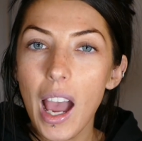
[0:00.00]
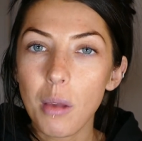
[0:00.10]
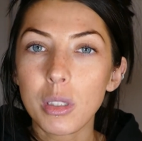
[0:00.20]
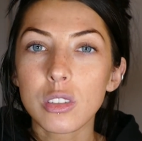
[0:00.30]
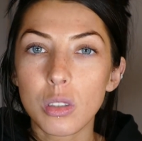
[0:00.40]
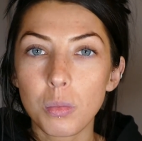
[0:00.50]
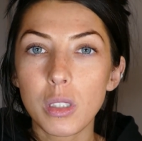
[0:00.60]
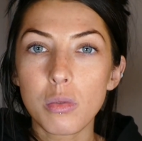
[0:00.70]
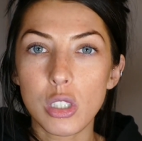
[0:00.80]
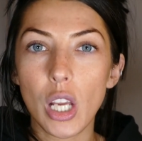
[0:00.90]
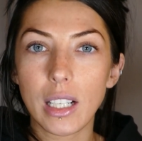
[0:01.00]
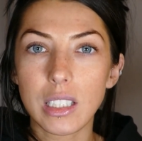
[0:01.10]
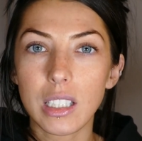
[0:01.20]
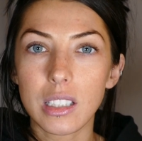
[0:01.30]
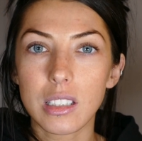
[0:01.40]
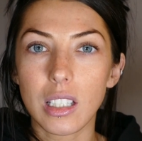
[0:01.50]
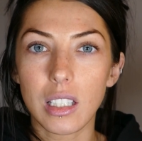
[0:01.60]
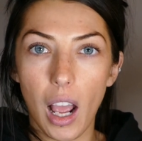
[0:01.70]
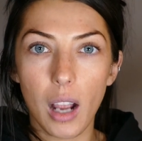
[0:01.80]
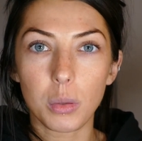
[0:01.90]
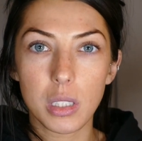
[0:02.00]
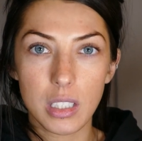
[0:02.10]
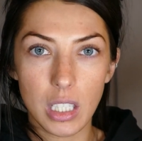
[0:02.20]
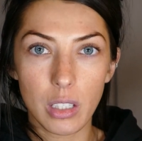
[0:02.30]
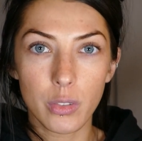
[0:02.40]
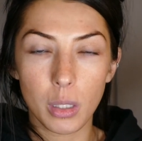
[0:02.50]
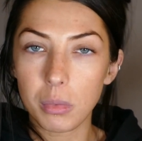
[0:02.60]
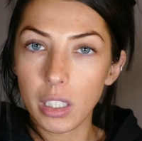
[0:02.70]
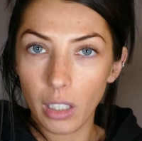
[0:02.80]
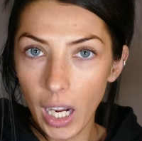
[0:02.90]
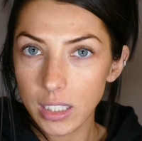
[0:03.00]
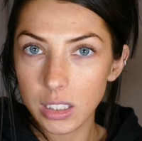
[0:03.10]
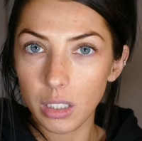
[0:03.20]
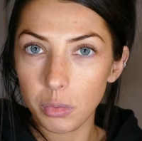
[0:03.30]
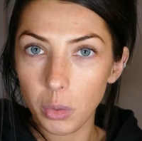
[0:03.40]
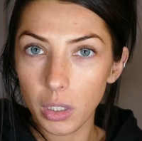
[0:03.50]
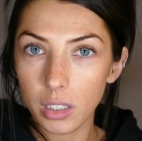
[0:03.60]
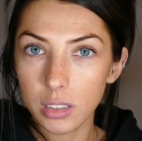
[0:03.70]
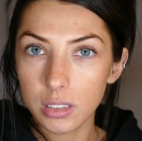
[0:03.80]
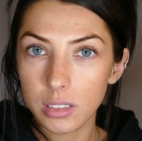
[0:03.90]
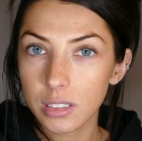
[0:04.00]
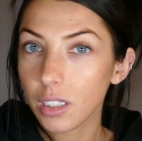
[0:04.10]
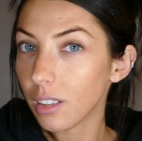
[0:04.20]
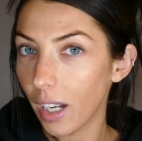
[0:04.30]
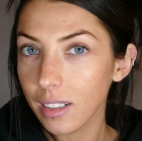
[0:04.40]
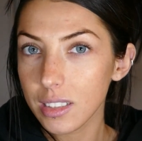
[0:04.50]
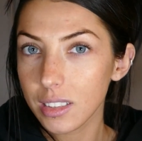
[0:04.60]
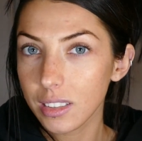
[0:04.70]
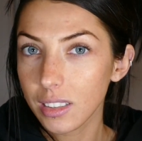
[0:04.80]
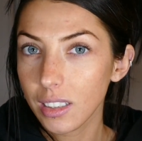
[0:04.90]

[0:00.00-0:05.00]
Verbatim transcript: I mean, to be rejected is to not receive something you're asking for, correct?